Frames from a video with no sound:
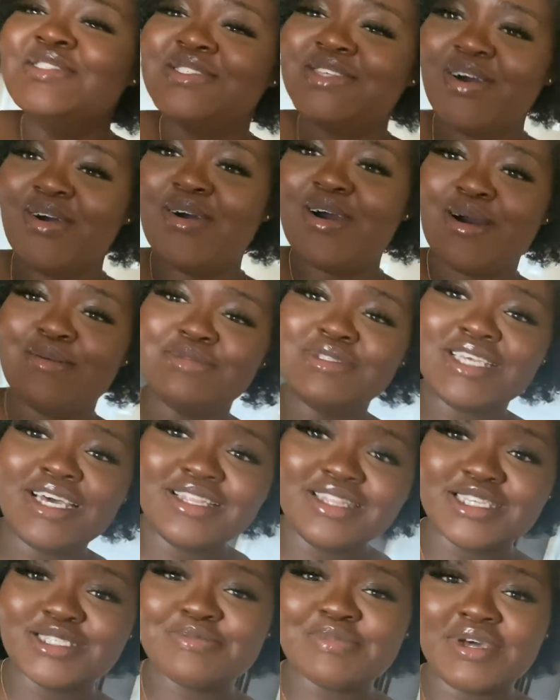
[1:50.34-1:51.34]
so I'm
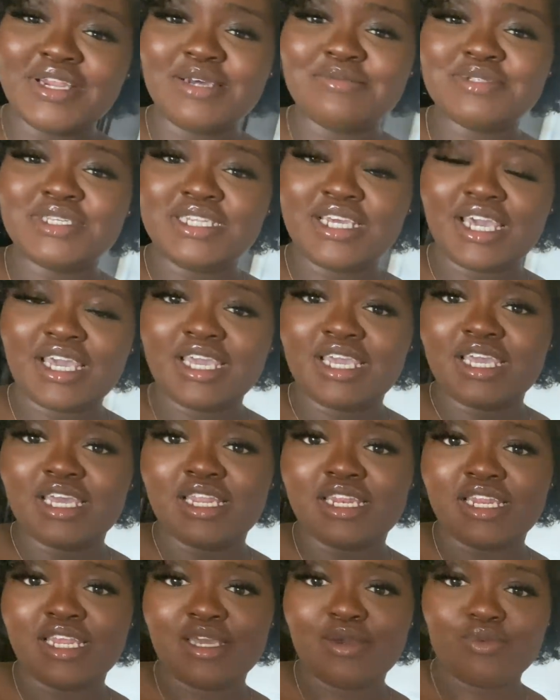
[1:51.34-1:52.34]
setting this bed up today
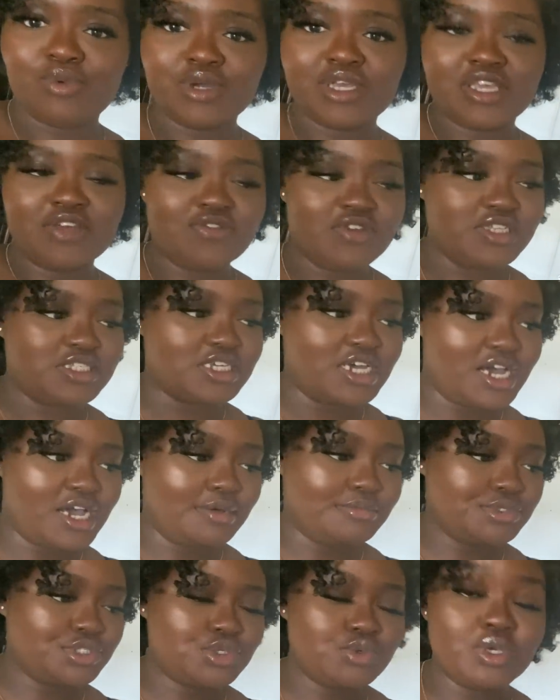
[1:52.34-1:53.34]
and it will give it
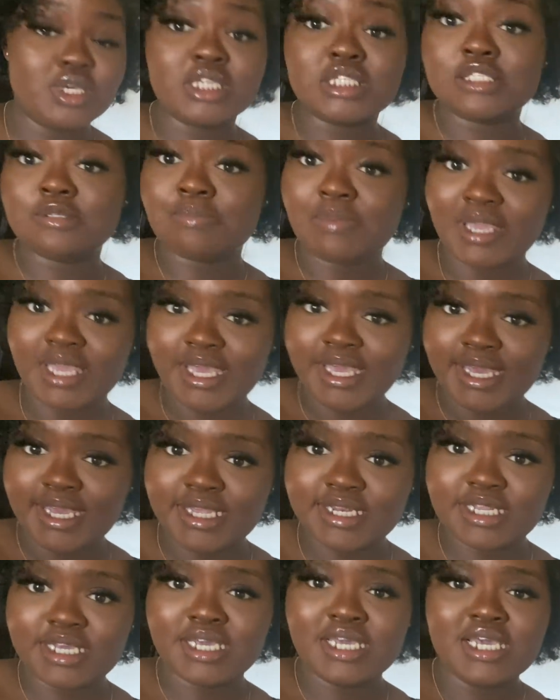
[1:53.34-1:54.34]
time to
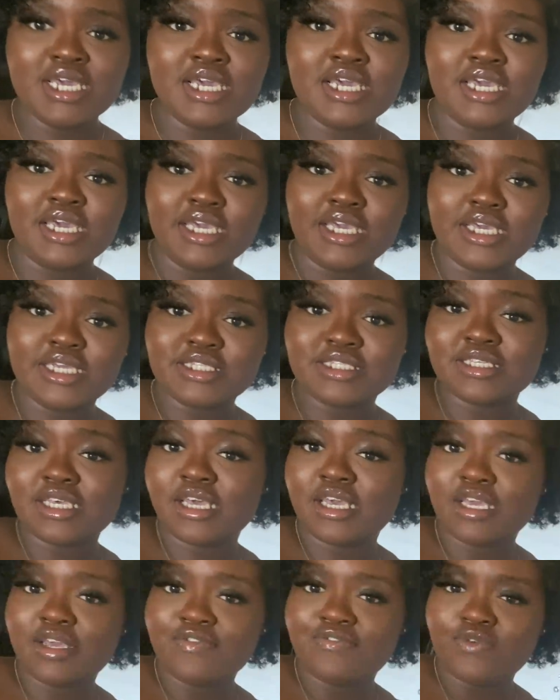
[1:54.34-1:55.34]
expand it's
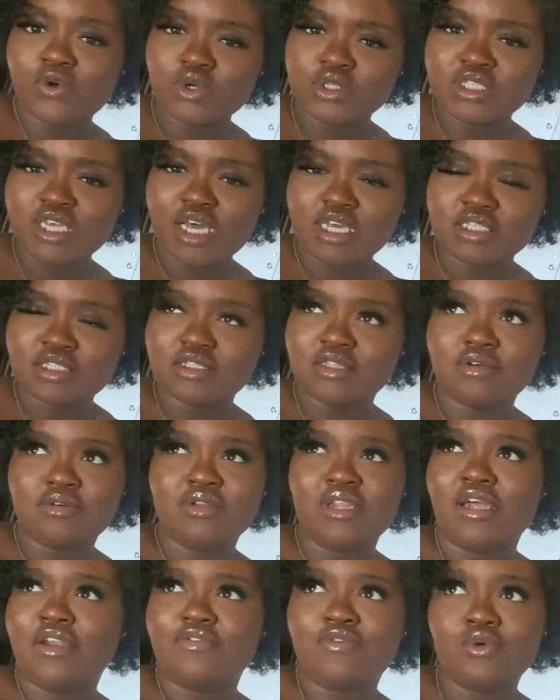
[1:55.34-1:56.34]
a full size, no,
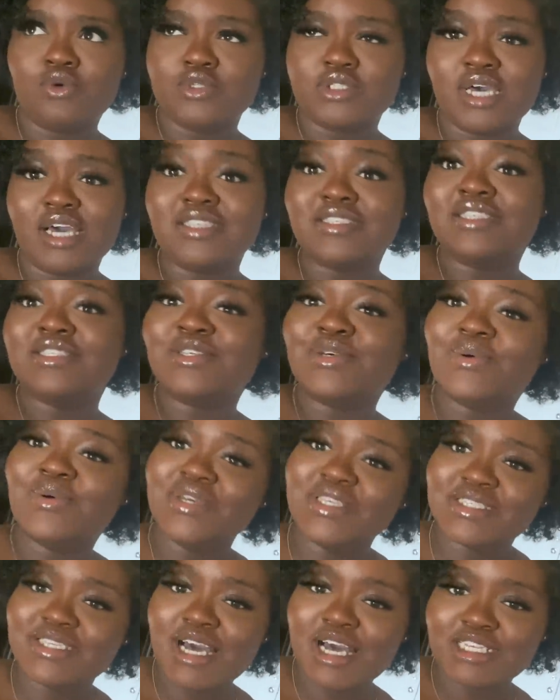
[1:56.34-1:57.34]
not a full size. It's a
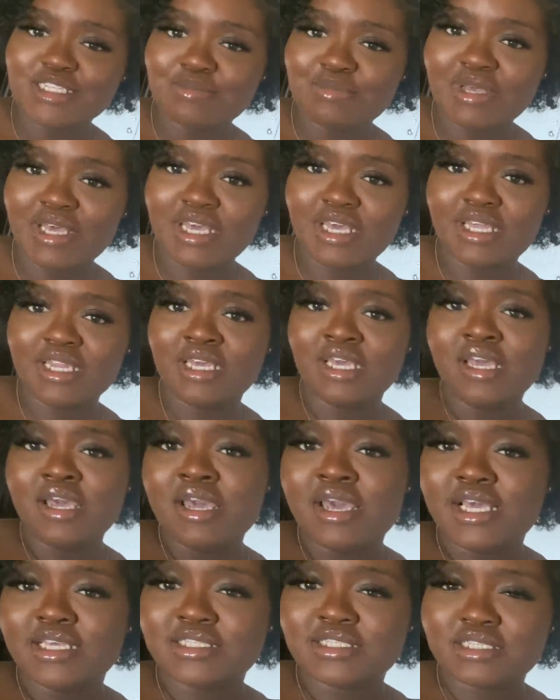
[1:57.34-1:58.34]
queen size bed.
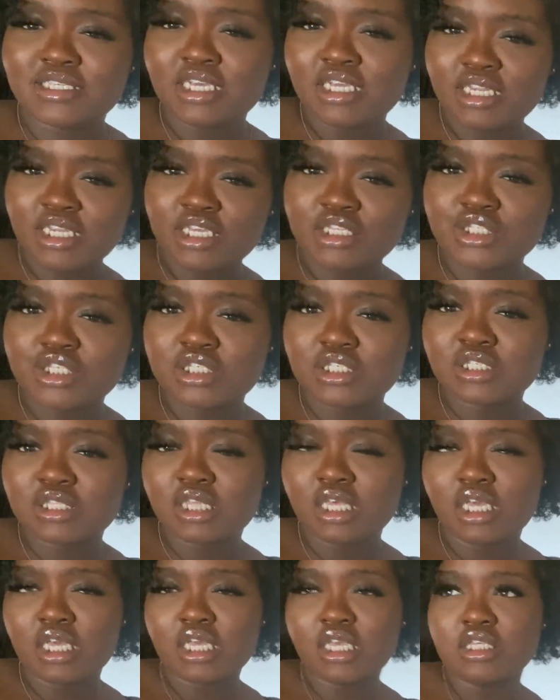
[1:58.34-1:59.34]
It's 10 inches
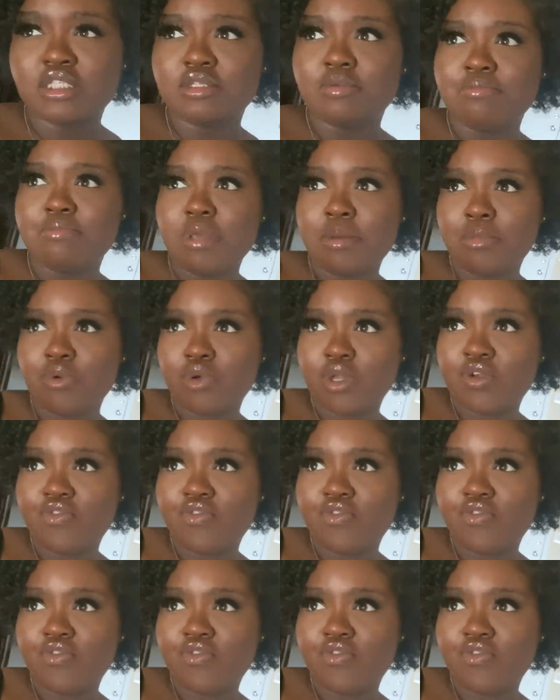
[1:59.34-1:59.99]
thick. It's a memory